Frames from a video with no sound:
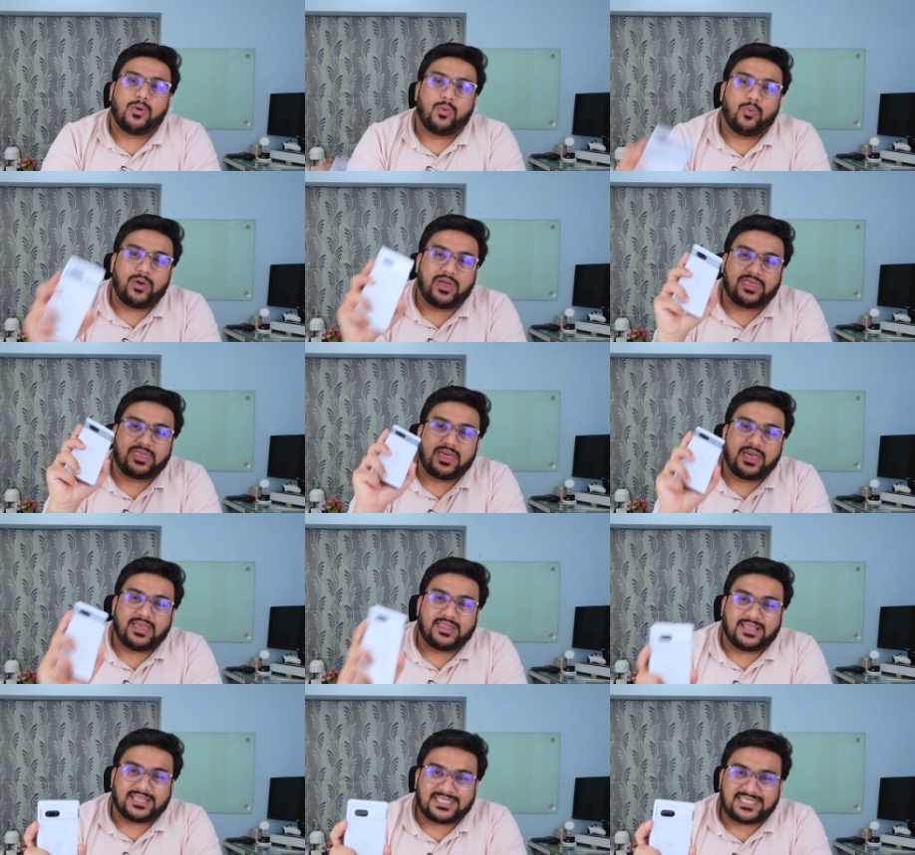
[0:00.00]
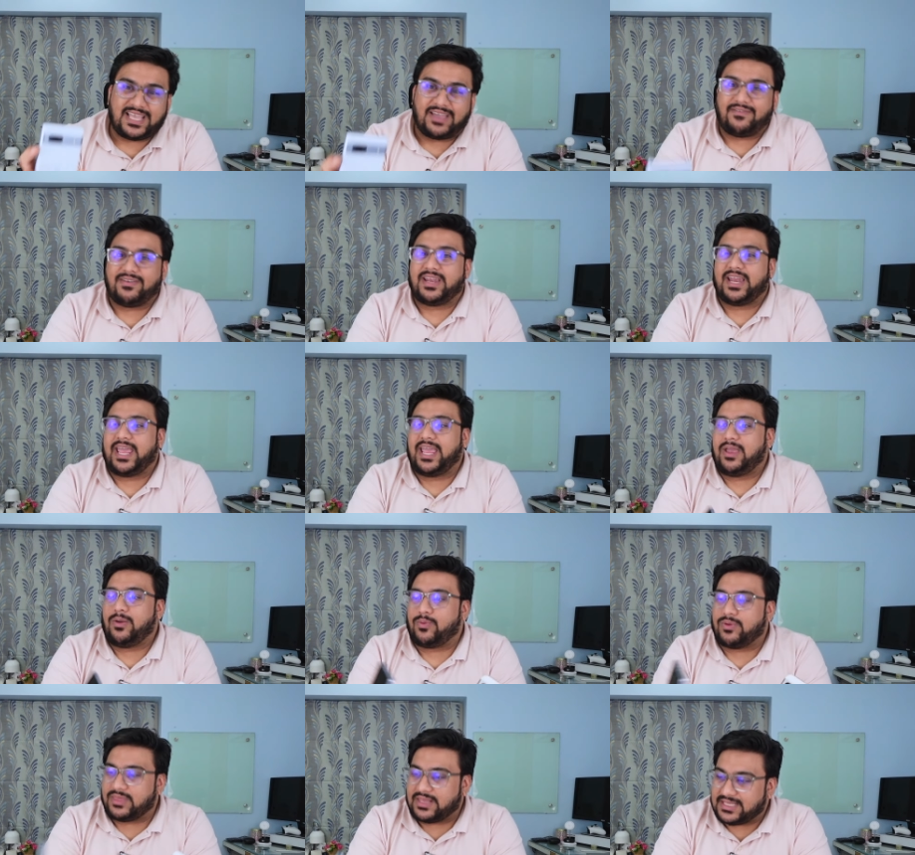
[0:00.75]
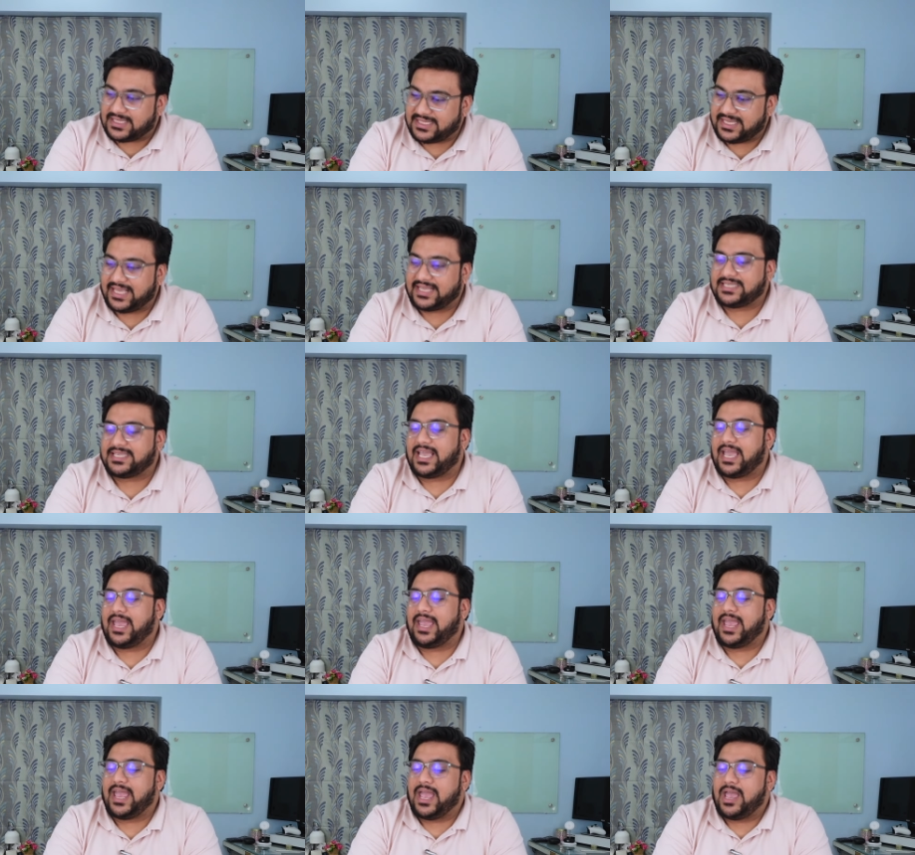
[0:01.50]
with the 7a, with the
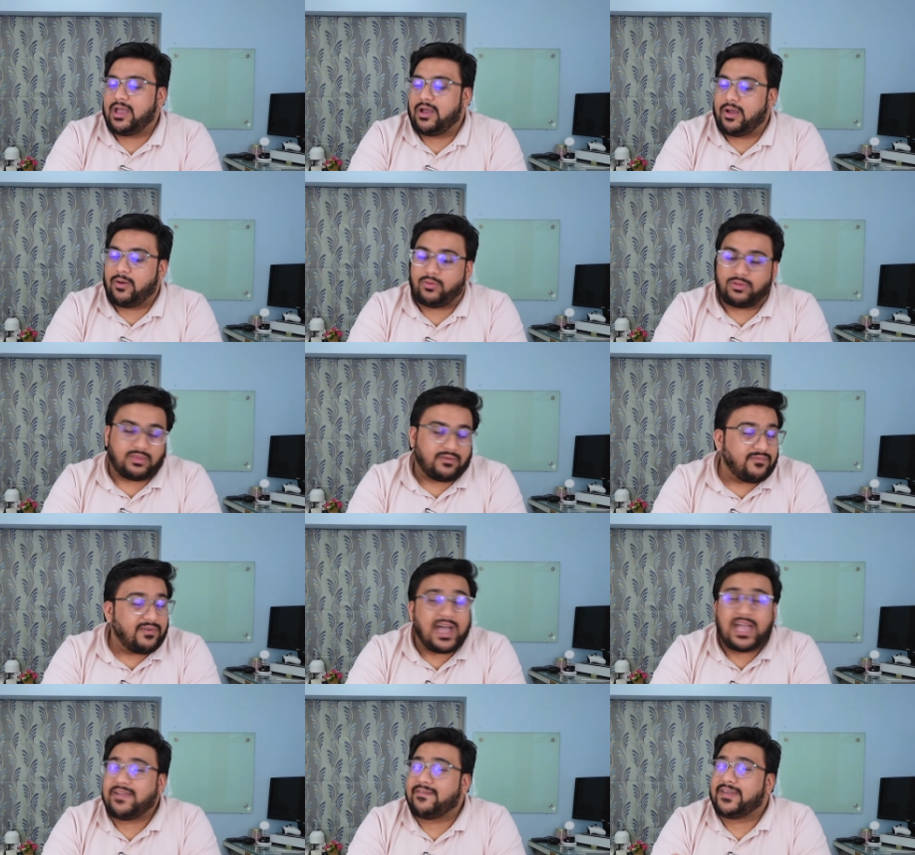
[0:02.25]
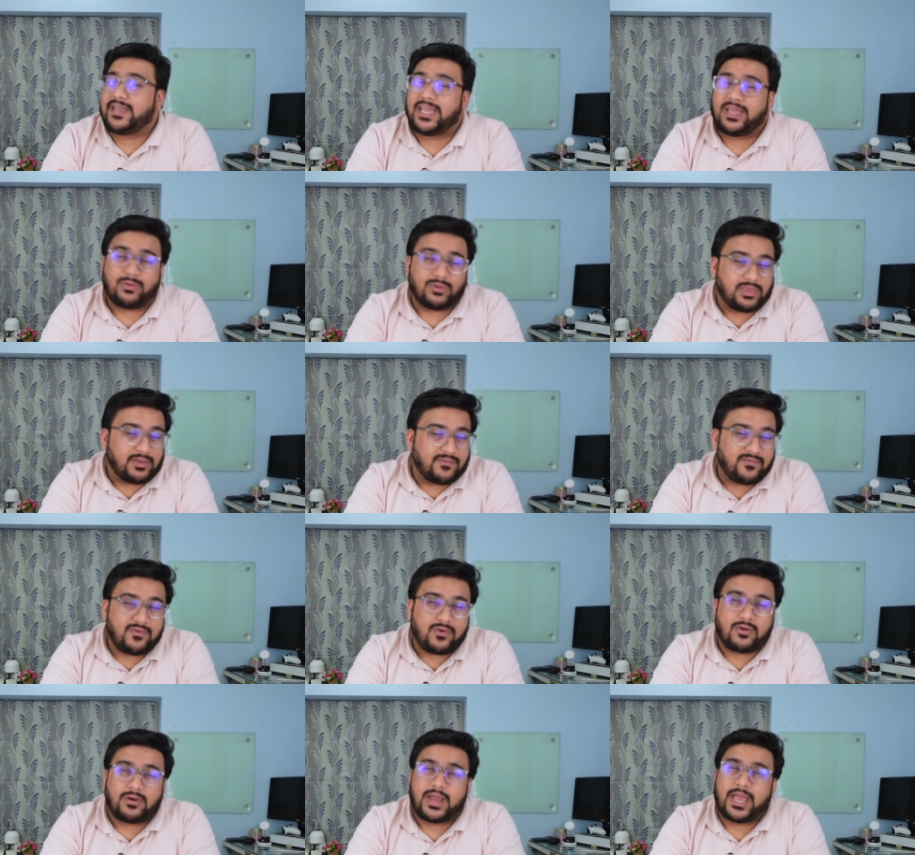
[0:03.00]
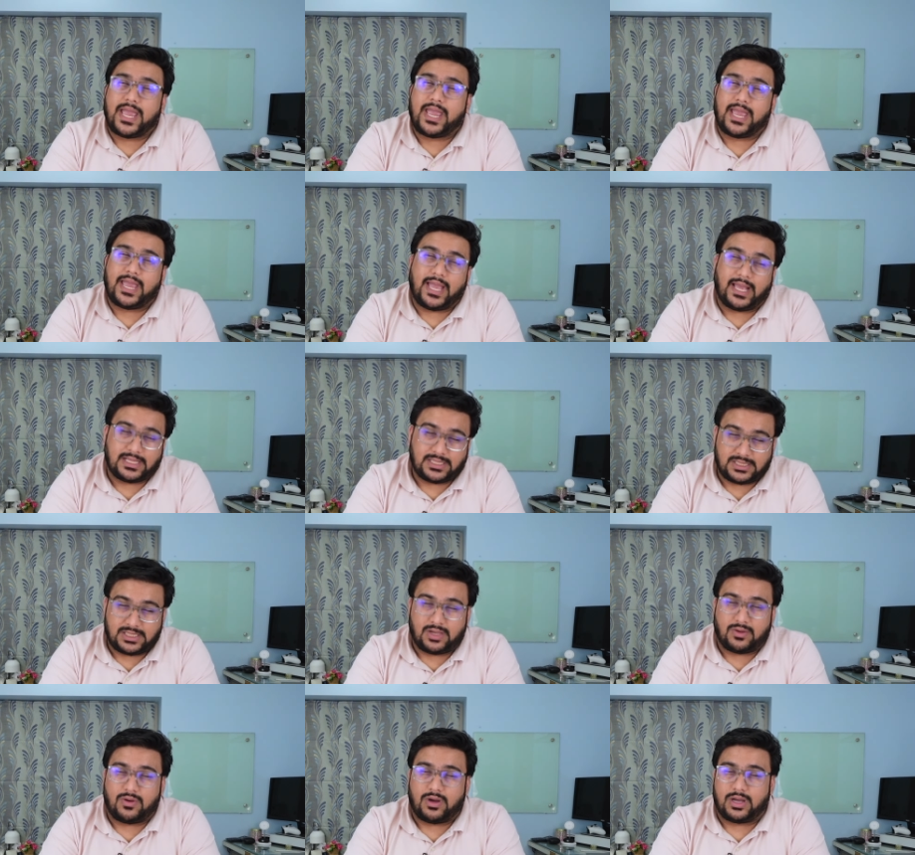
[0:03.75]
6a, with the 5a, with the 4a, and
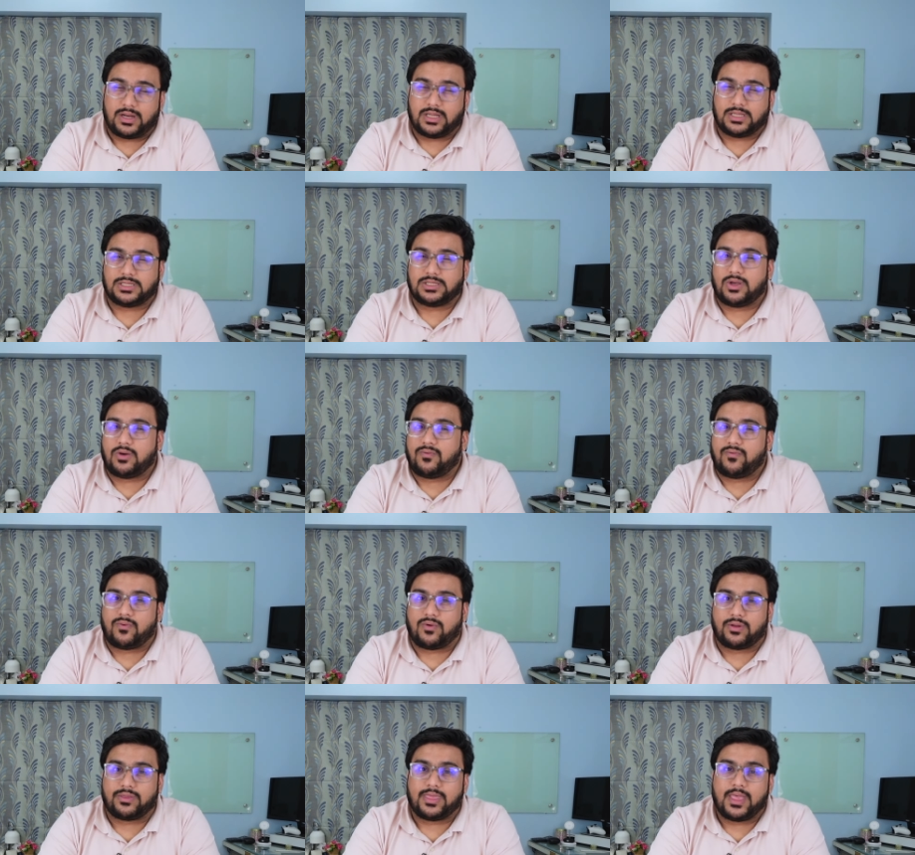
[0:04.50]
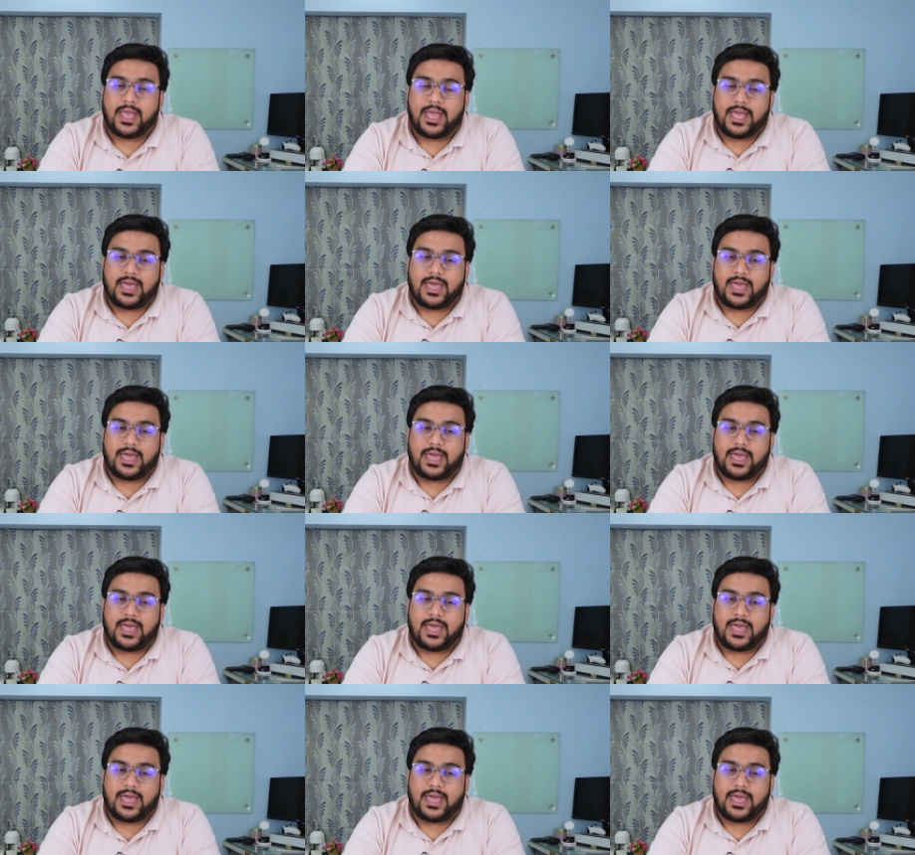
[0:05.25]
so on and so forth.